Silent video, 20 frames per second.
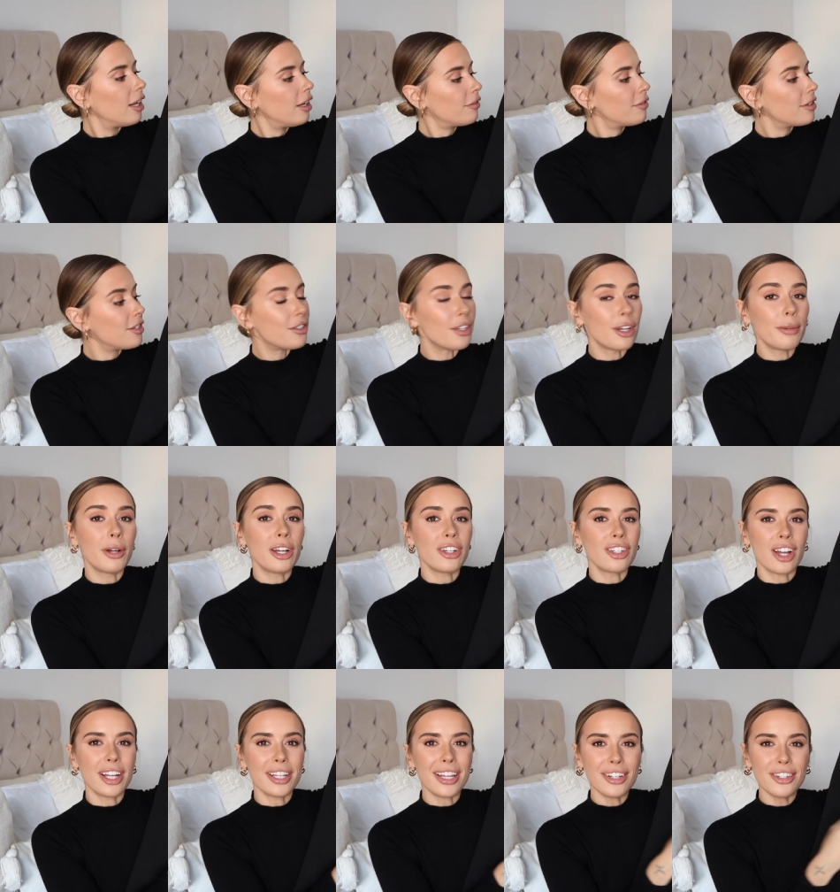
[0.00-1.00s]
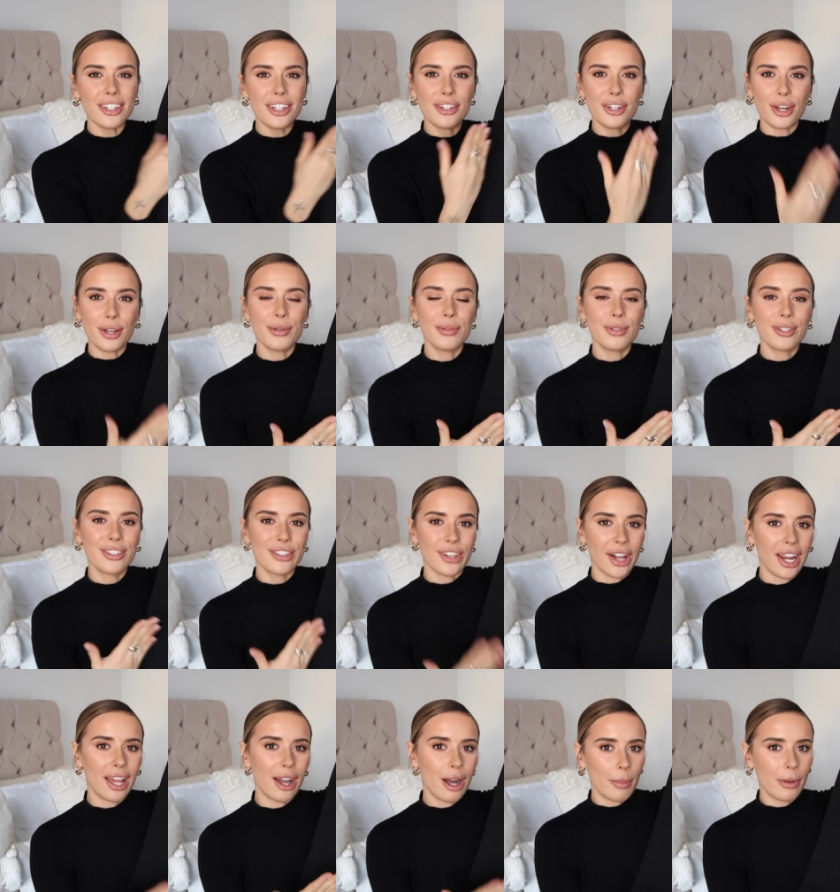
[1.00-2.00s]
I love this so much. I actually don't
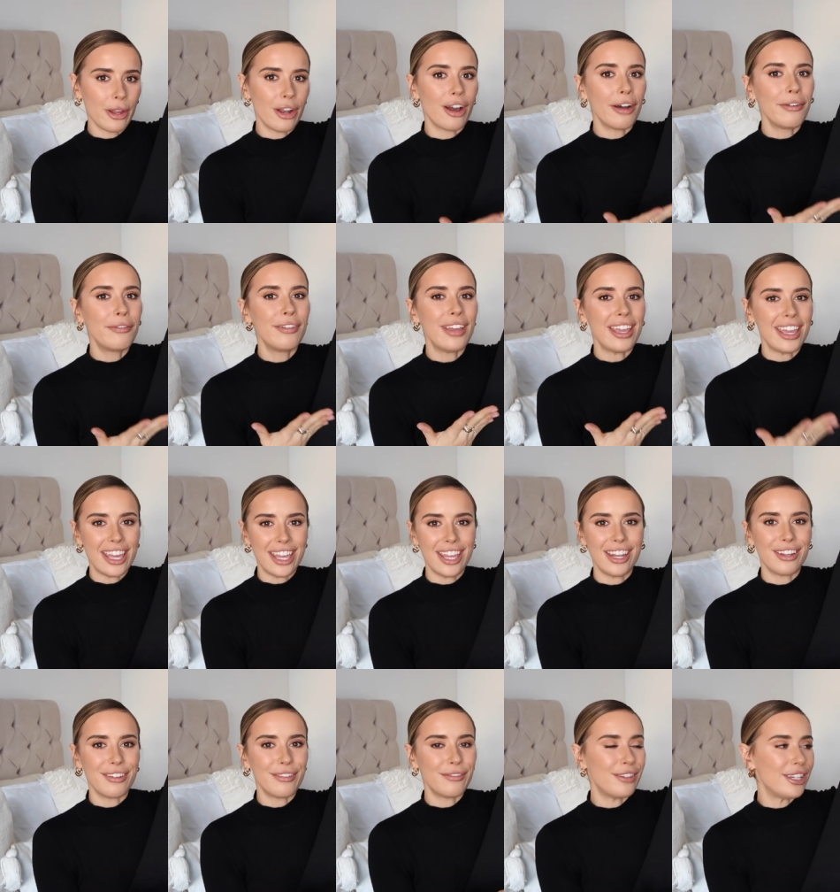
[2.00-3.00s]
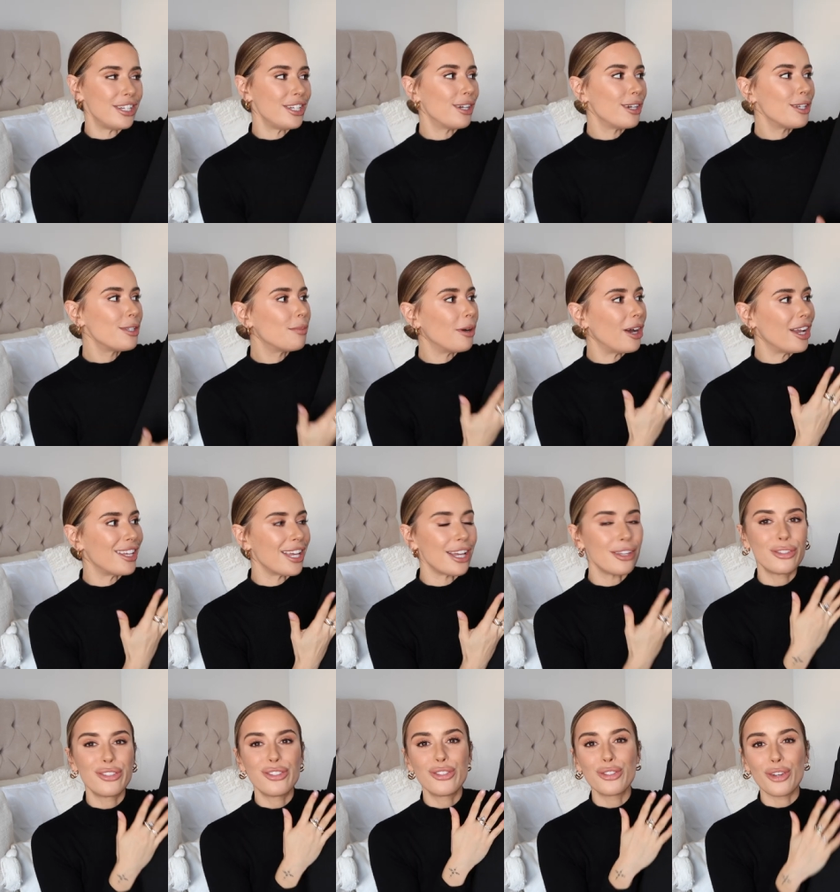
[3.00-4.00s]
style it up enough in videos, but I
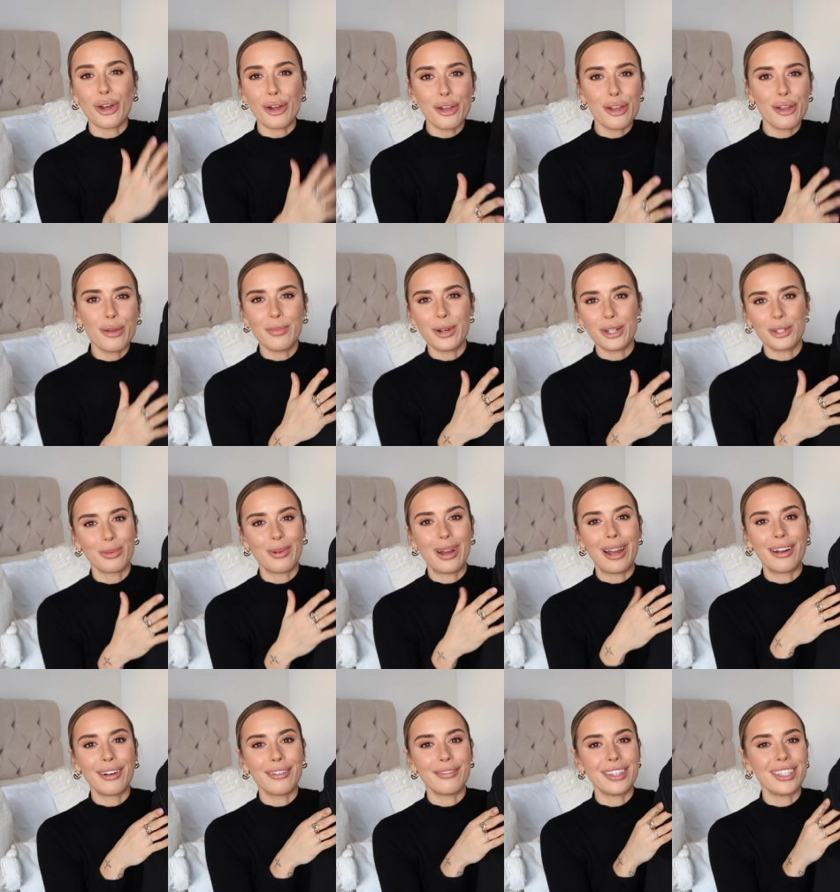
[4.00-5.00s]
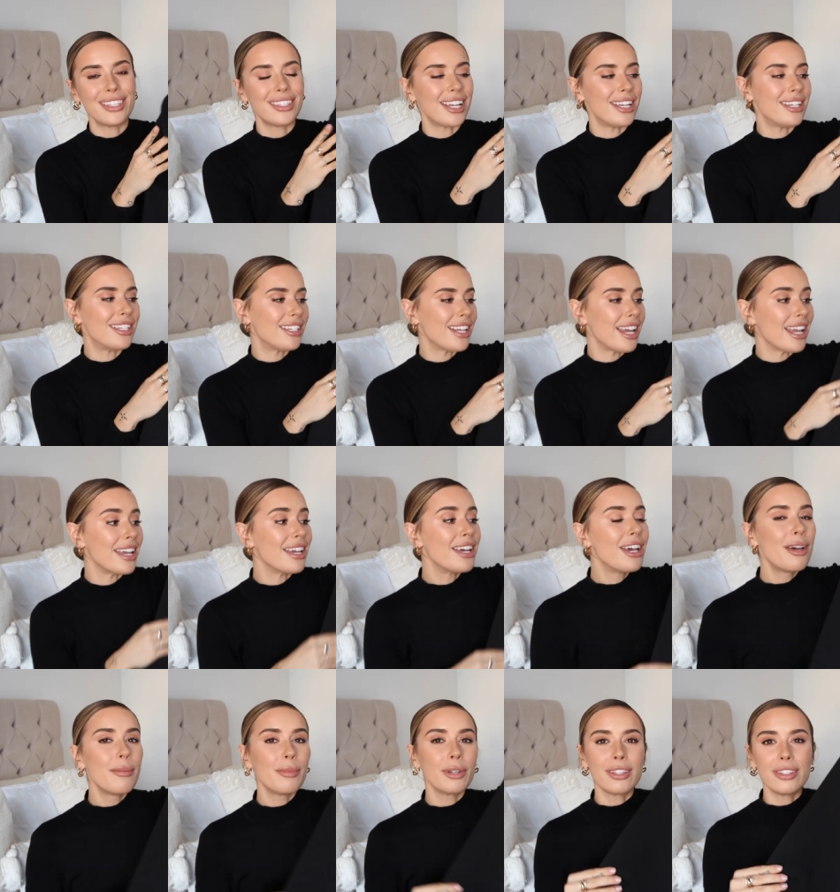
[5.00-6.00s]
get so much wear out of this day to day
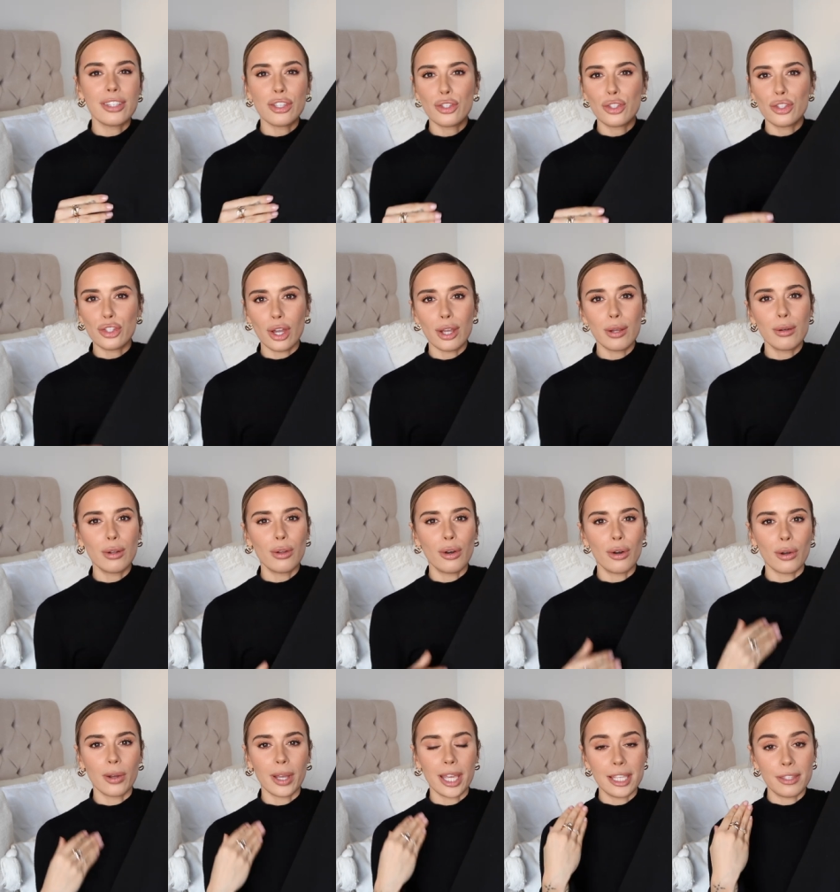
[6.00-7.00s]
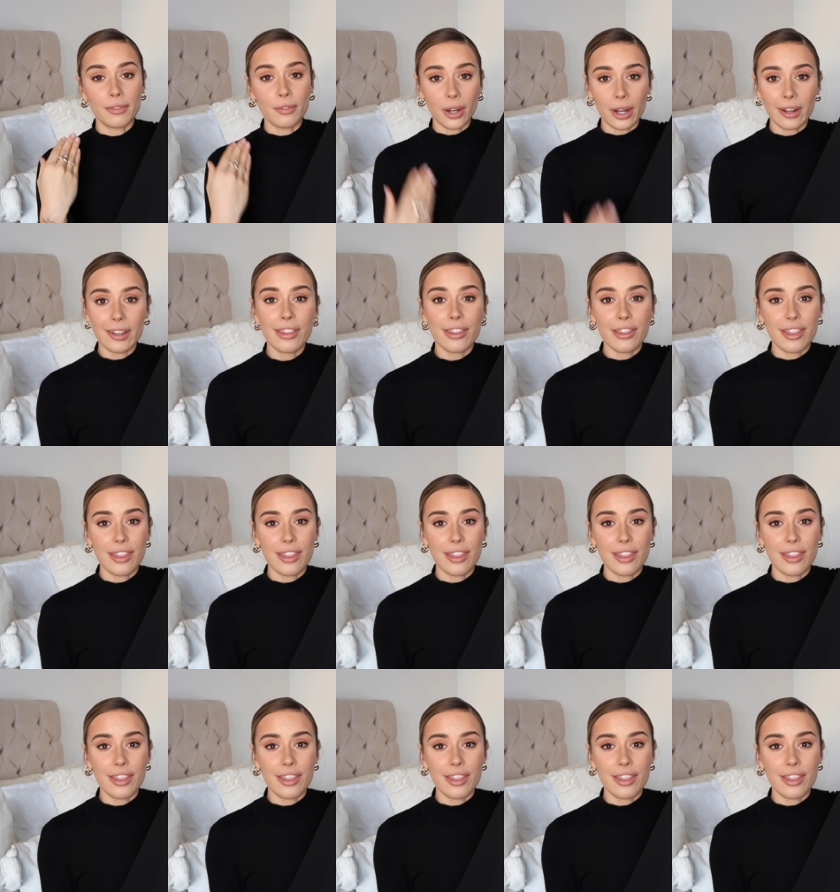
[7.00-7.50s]
because it's so long, it's very